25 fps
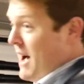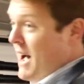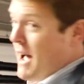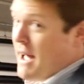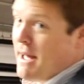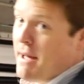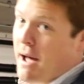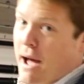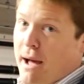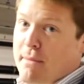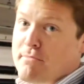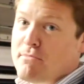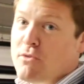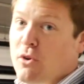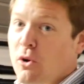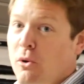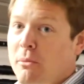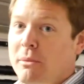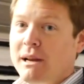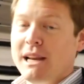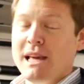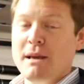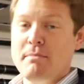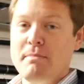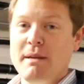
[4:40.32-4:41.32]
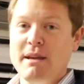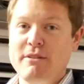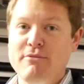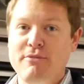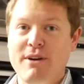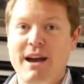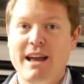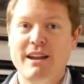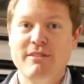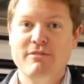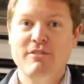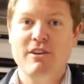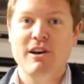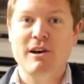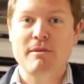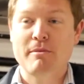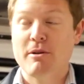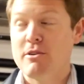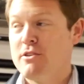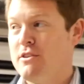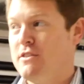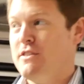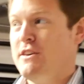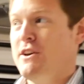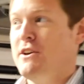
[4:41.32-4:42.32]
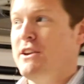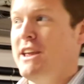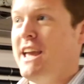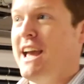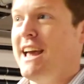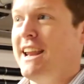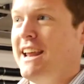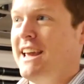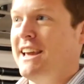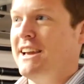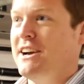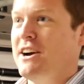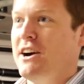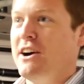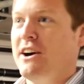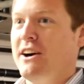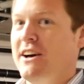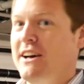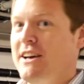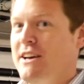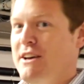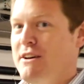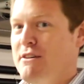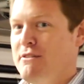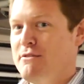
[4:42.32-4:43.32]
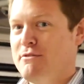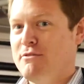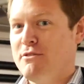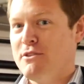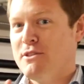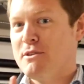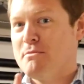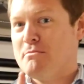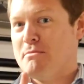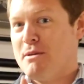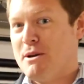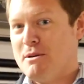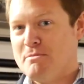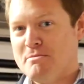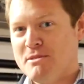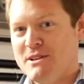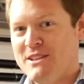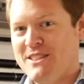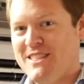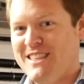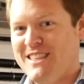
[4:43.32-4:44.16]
I'm normally a big fan of turbos. It's the only NA car for the moment.